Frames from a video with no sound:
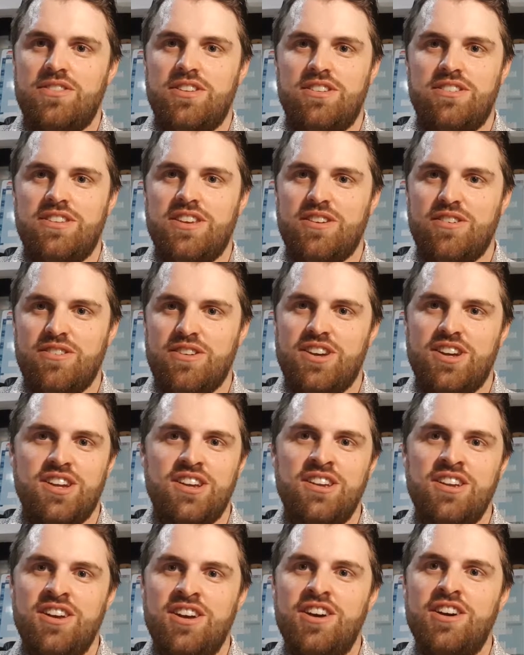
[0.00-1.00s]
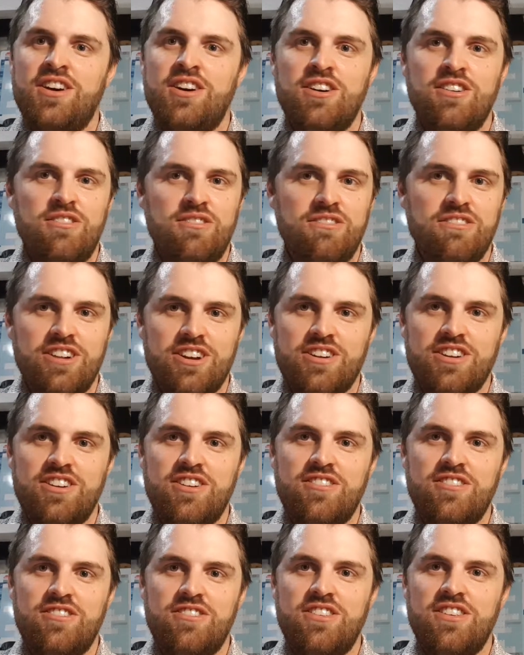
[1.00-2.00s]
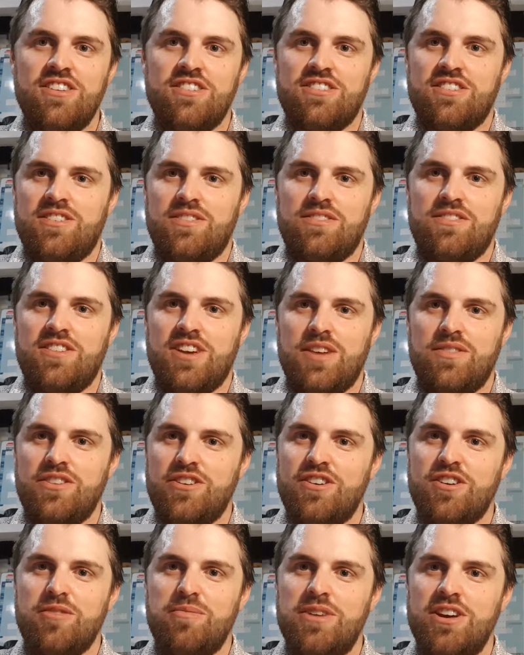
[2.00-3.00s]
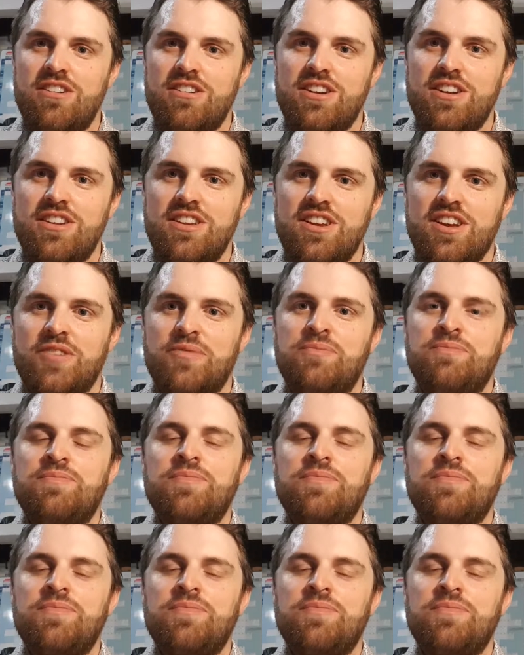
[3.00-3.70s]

And it's like, okay, why don't I do this? I haven't got a better idea.